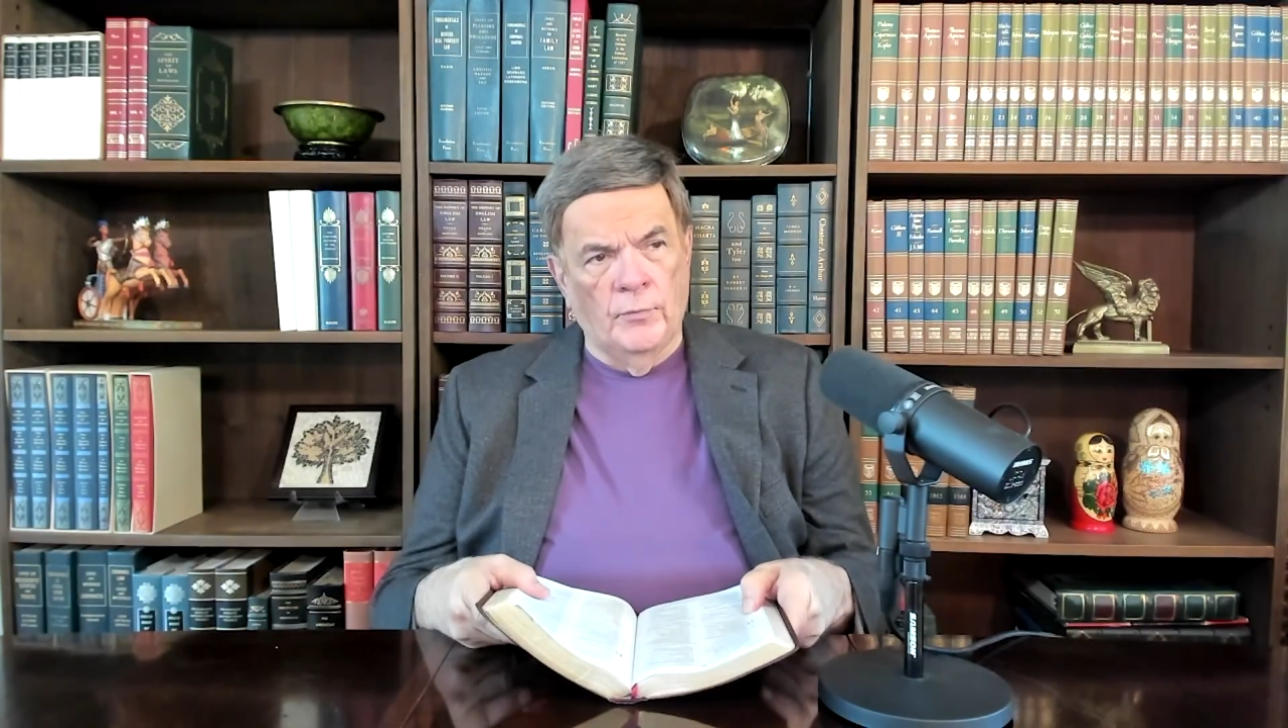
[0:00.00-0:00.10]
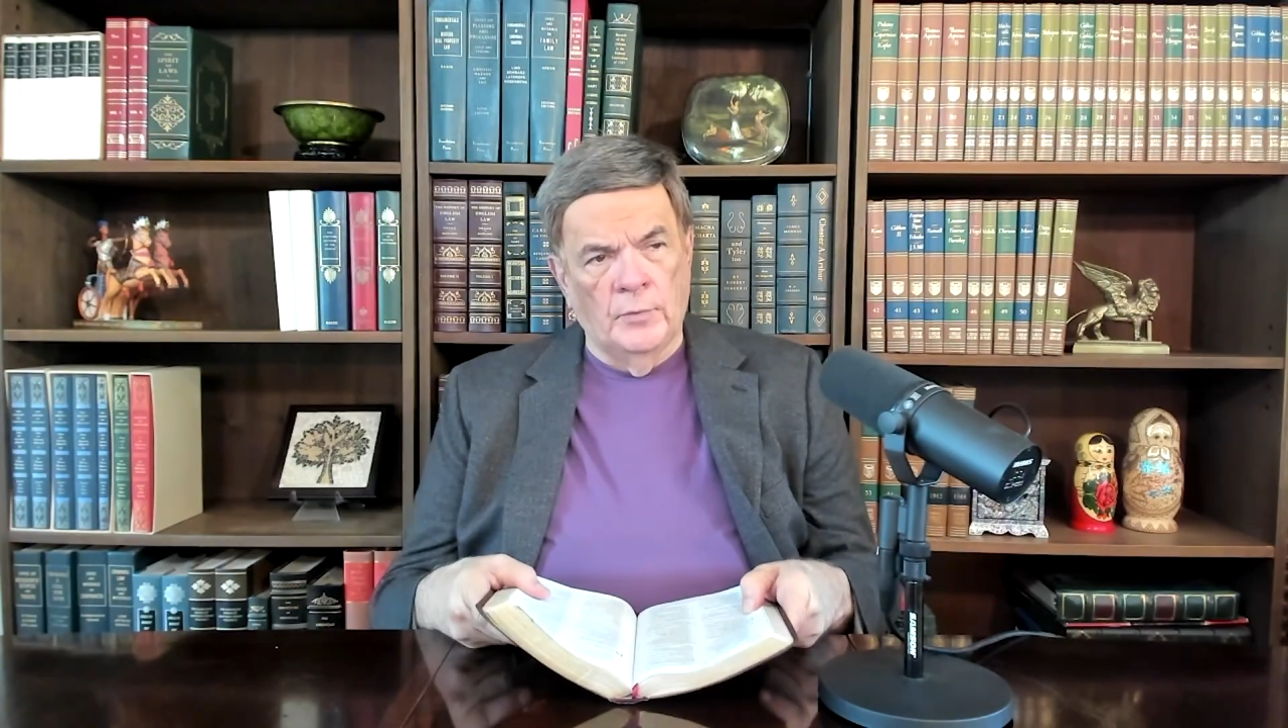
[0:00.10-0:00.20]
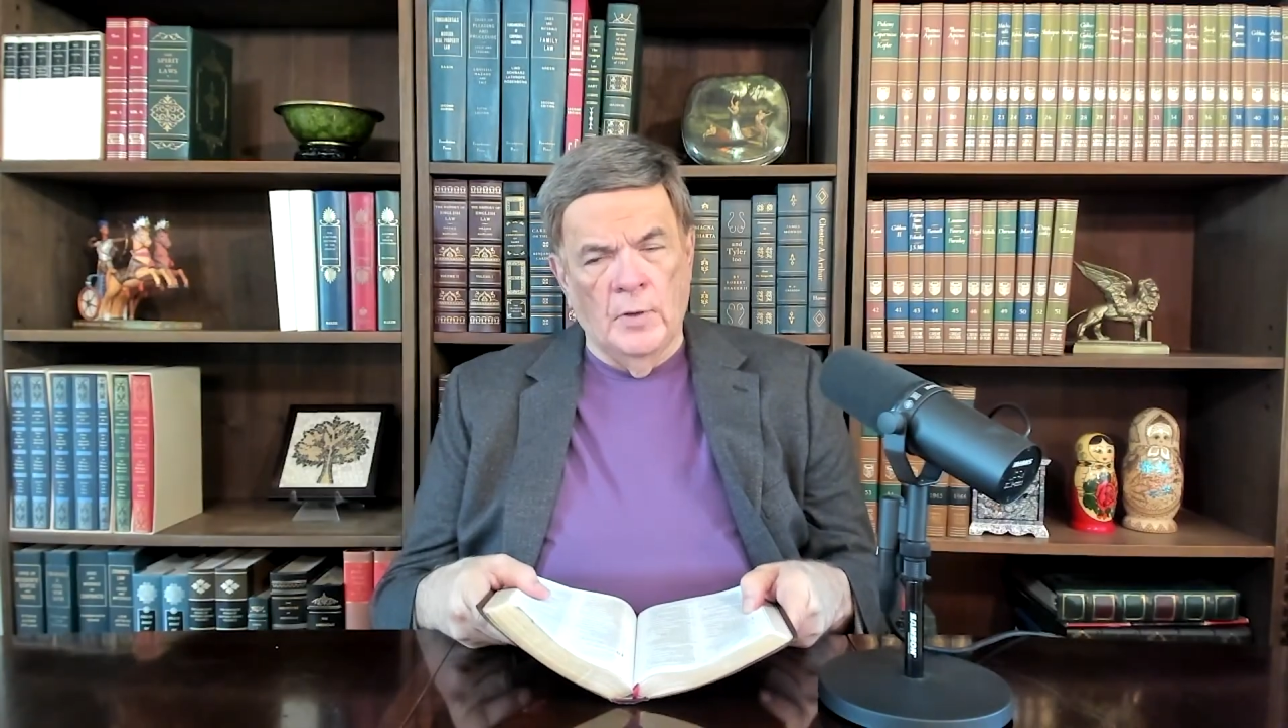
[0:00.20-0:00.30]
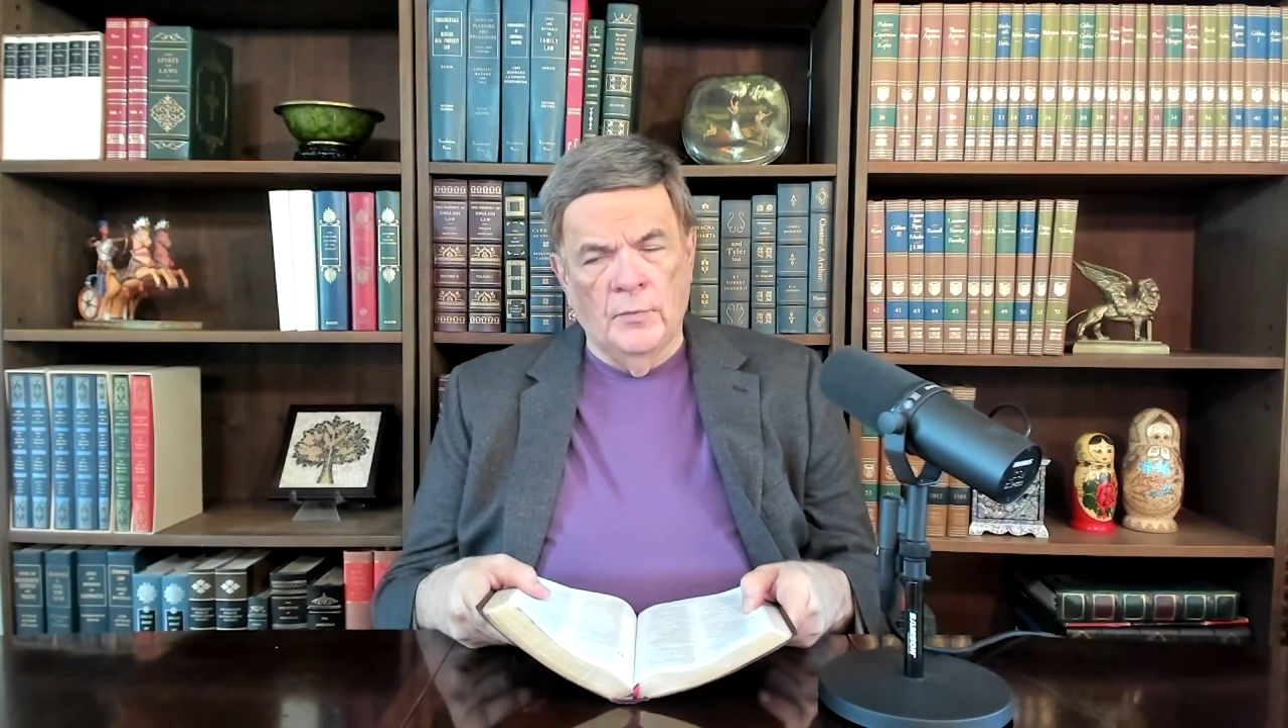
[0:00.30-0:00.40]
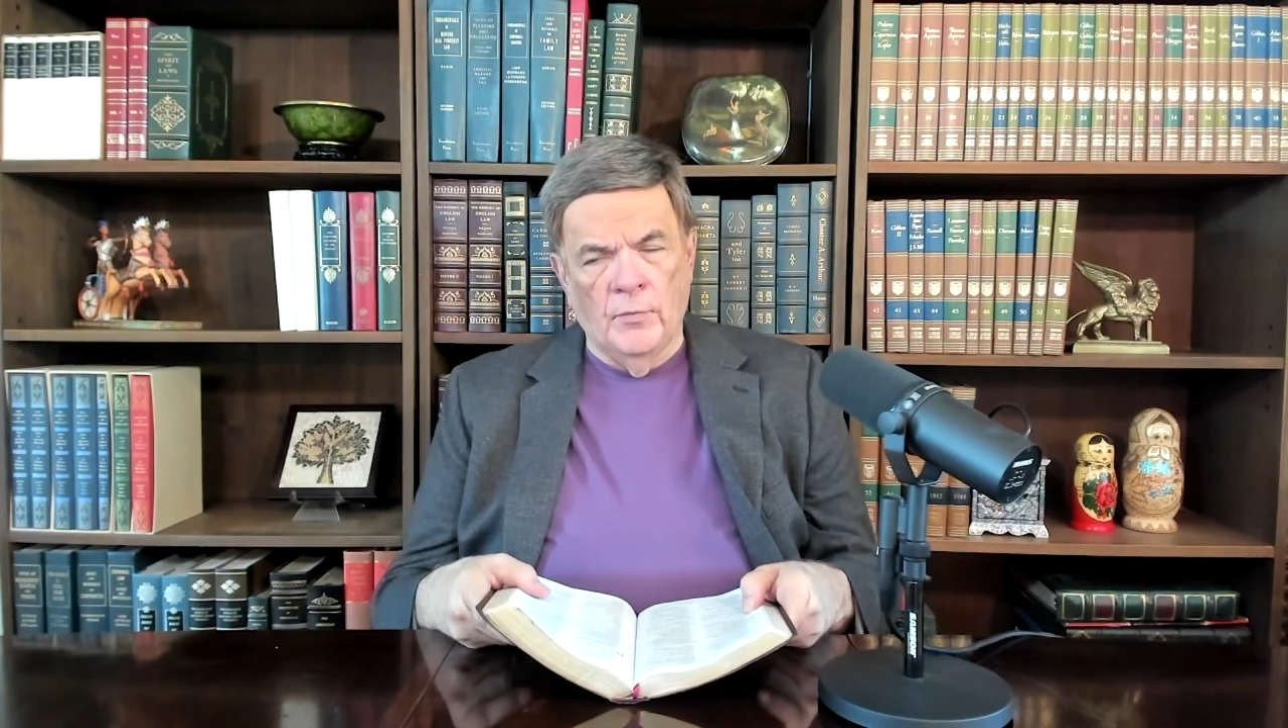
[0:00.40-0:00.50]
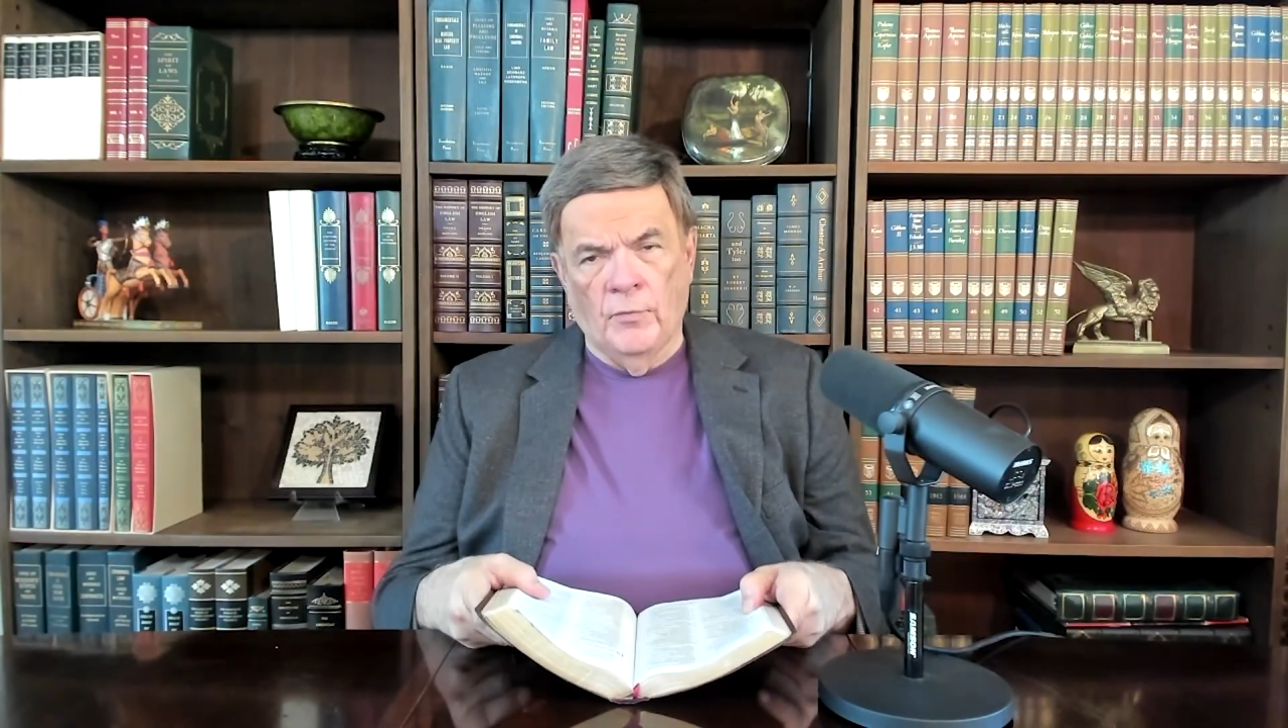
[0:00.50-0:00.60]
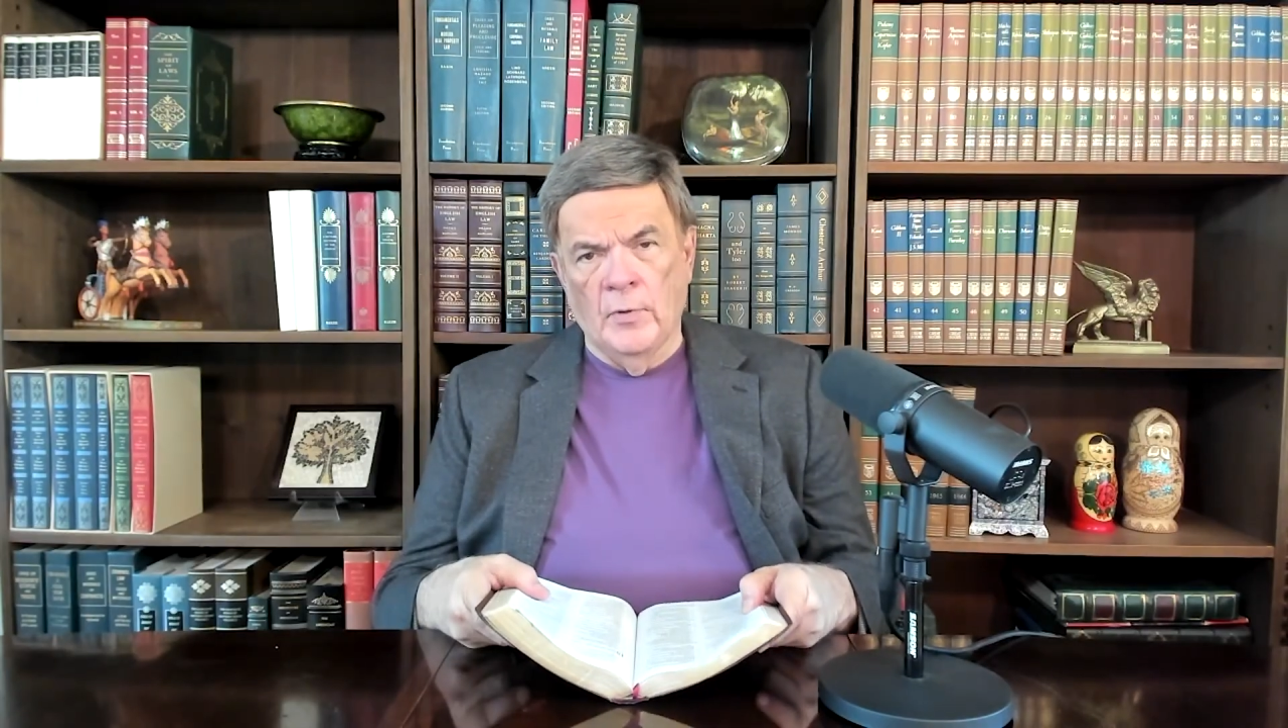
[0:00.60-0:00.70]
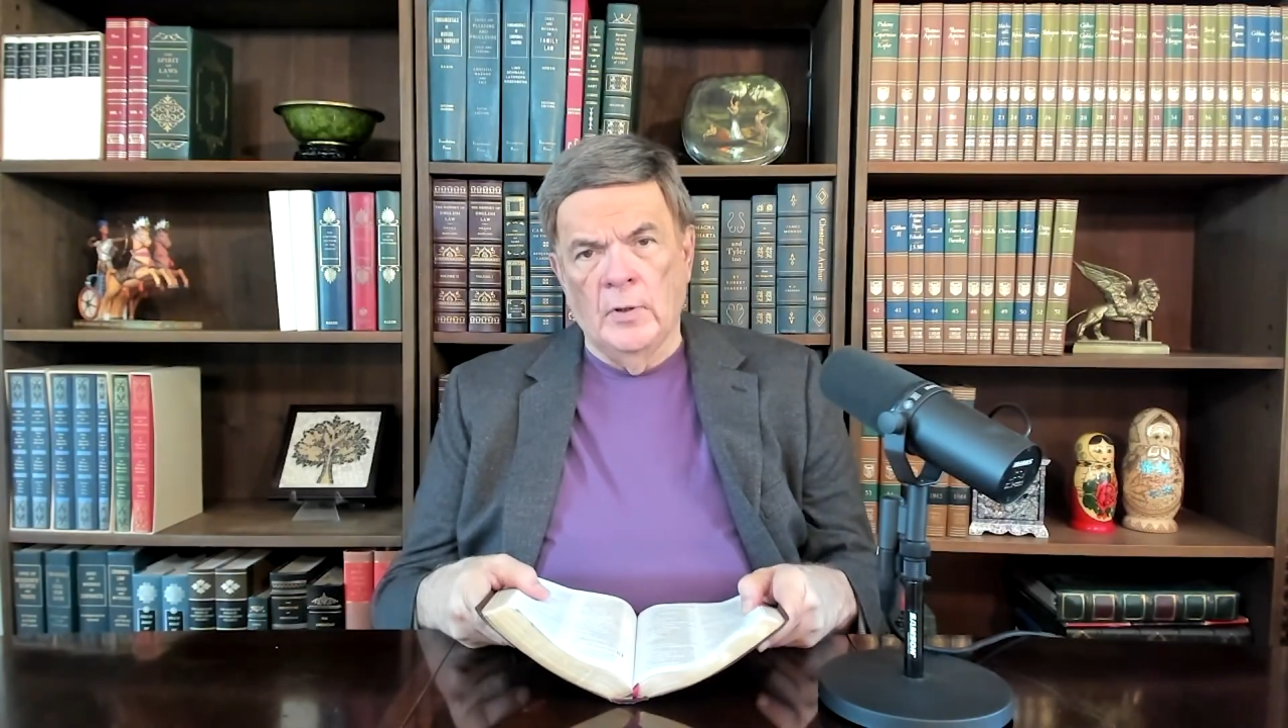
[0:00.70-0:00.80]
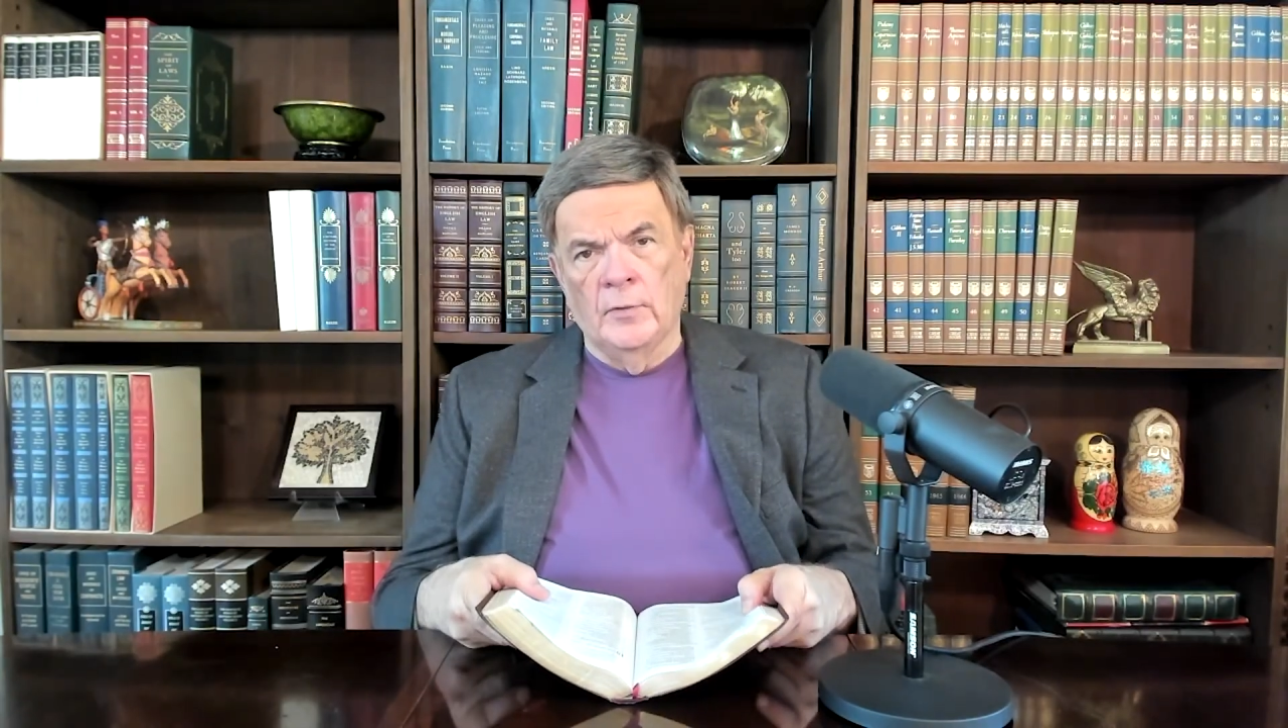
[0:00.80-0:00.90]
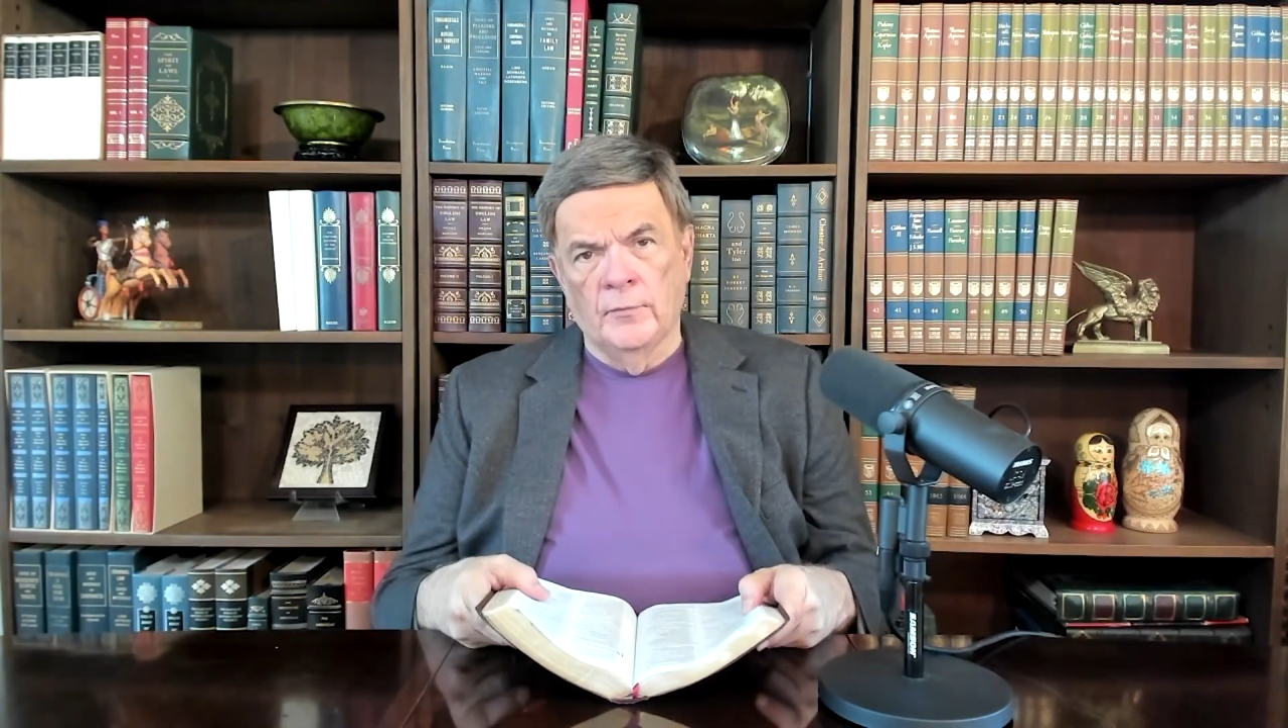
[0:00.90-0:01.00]
death
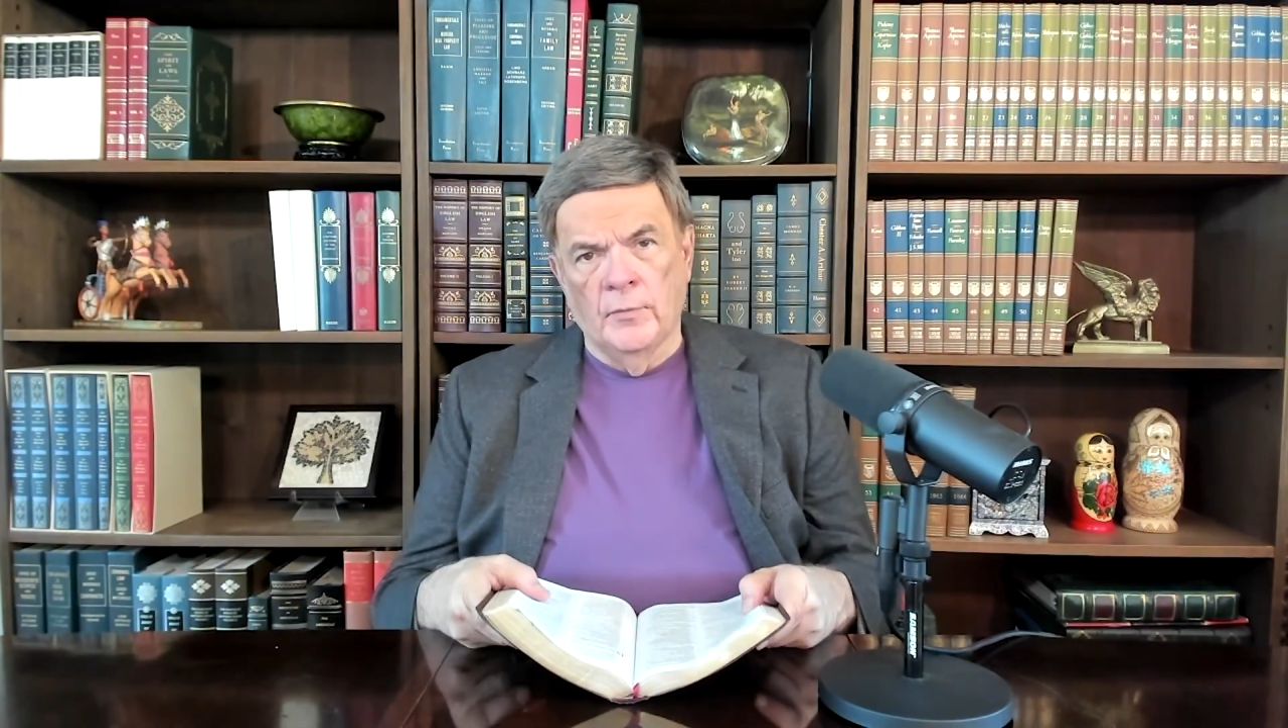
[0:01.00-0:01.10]
itself,